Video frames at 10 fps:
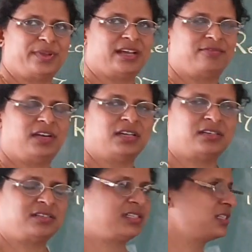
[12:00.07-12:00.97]
we have
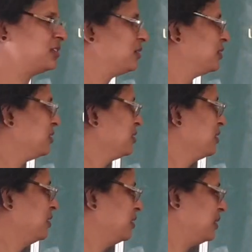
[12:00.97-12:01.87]
learnt
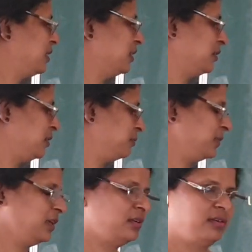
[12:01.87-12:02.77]
the
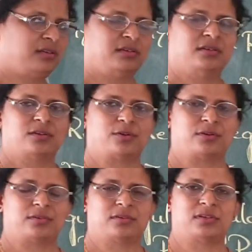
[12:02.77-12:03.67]
term
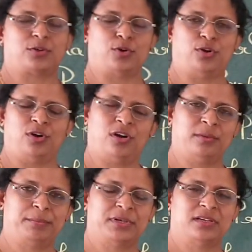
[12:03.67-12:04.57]

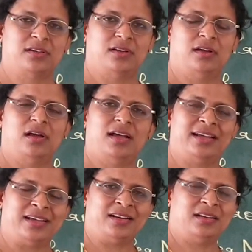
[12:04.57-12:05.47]
crop,
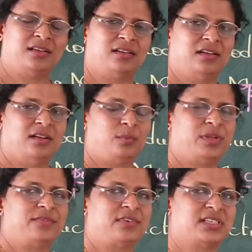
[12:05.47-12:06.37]
and we
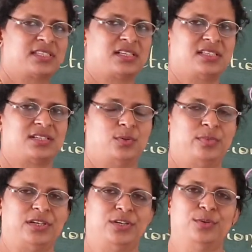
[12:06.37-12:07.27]
have
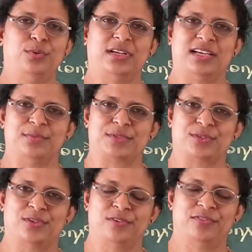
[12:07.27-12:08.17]
discussed the two types
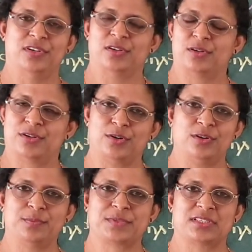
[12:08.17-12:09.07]
of
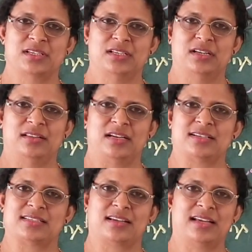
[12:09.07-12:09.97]
crops, that
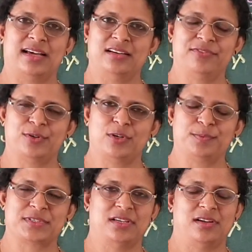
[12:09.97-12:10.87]
is the kharif
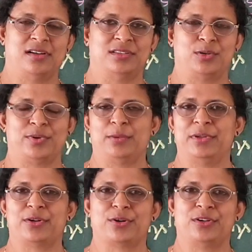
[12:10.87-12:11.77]
crops and the
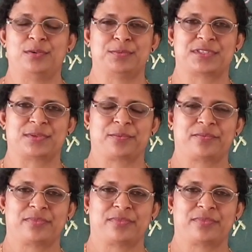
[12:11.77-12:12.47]
rabi crops.